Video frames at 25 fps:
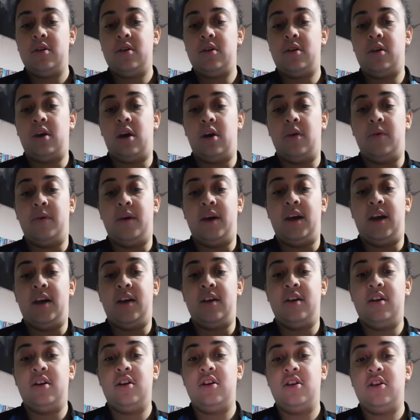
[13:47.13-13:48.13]

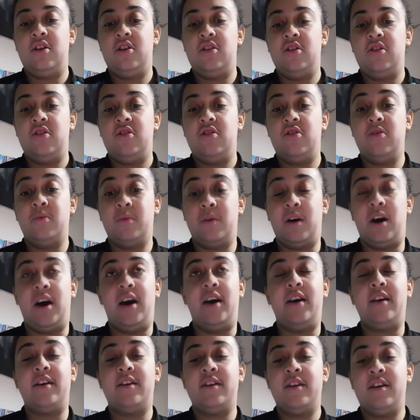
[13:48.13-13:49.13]
going to
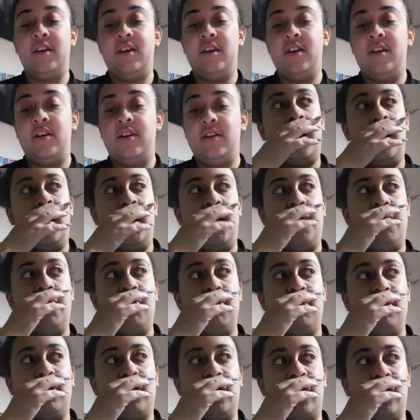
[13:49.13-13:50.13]
work.
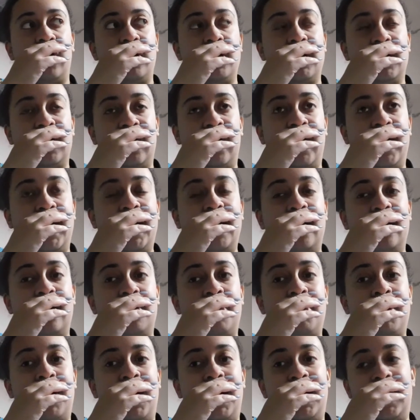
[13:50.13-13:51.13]
Tonight the
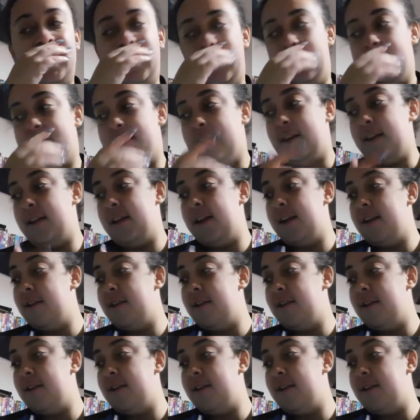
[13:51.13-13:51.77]
plan is I've